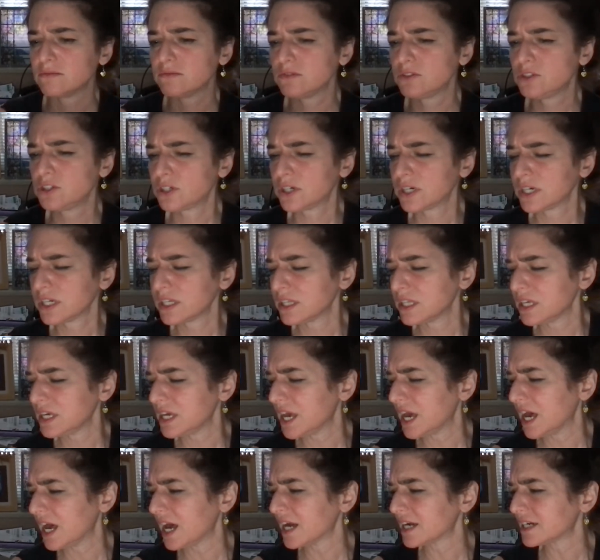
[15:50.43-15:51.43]
during the
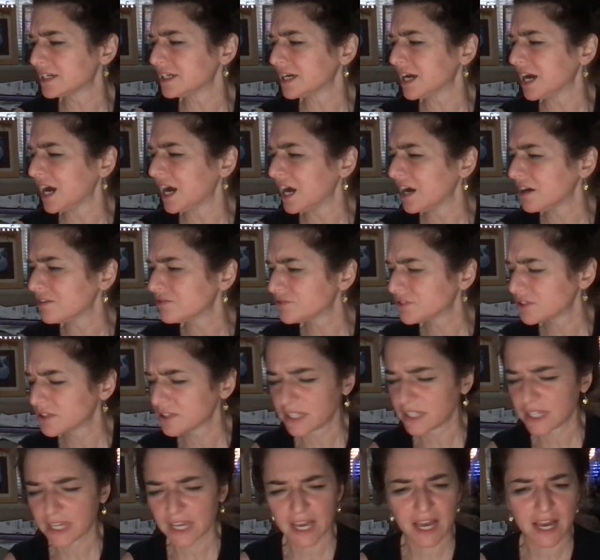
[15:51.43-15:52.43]
act, after
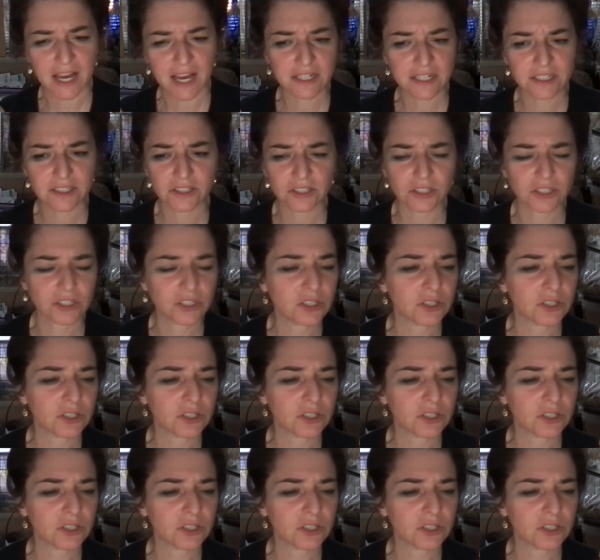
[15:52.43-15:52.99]
the act,